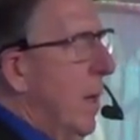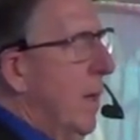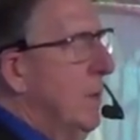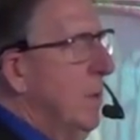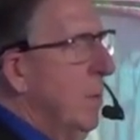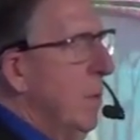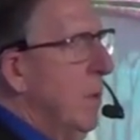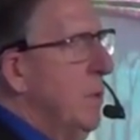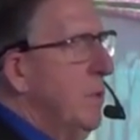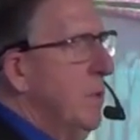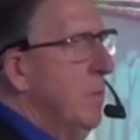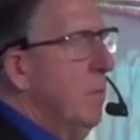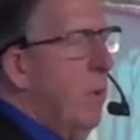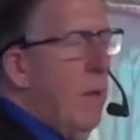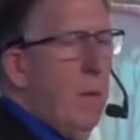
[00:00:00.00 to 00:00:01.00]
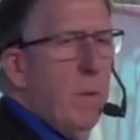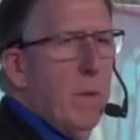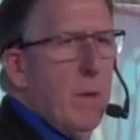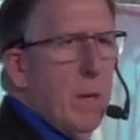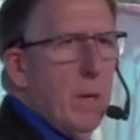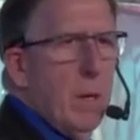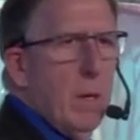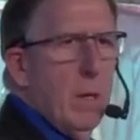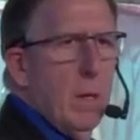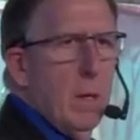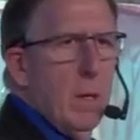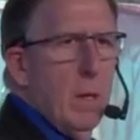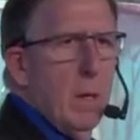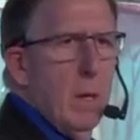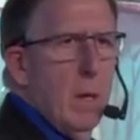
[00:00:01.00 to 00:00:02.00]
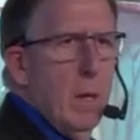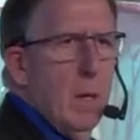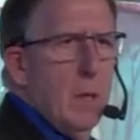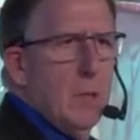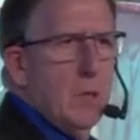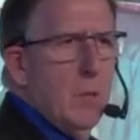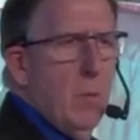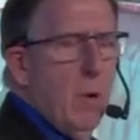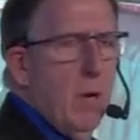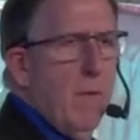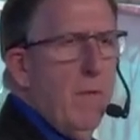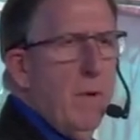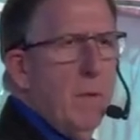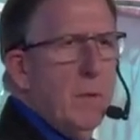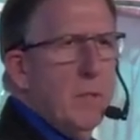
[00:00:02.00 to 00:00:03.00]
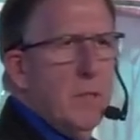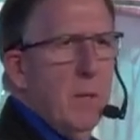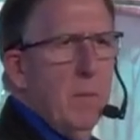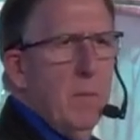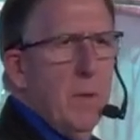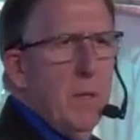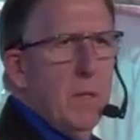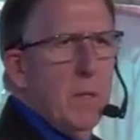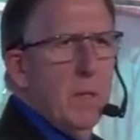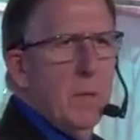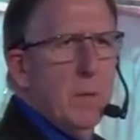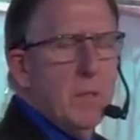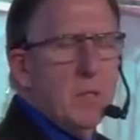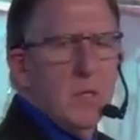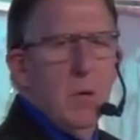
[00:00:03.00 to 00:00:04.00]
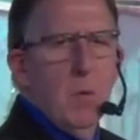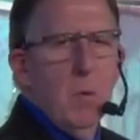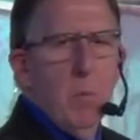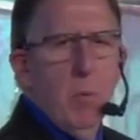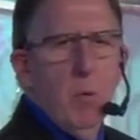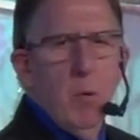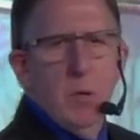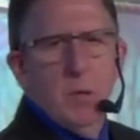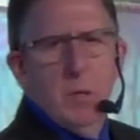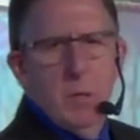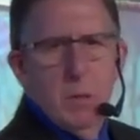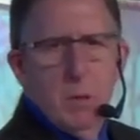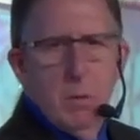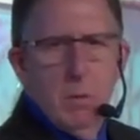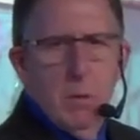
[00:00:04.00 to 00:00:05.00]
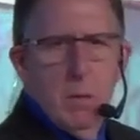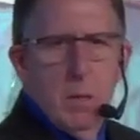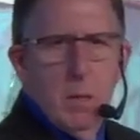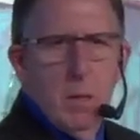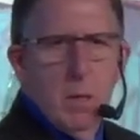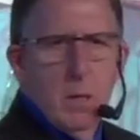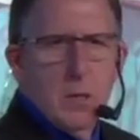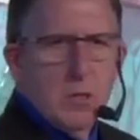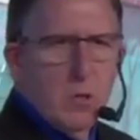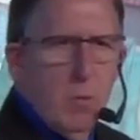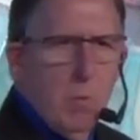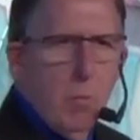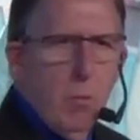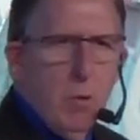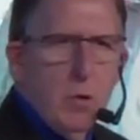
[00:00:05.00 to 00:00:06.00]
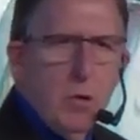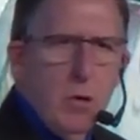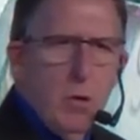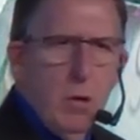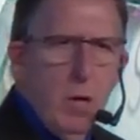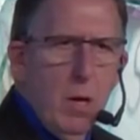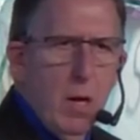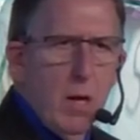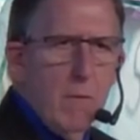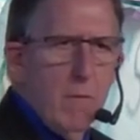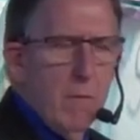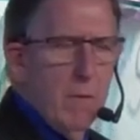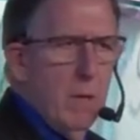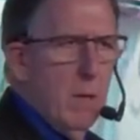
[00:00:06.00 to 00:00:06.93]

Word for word: And I said, Well, let's just play with it. So, what if there was something that was so important to you, so important to your life?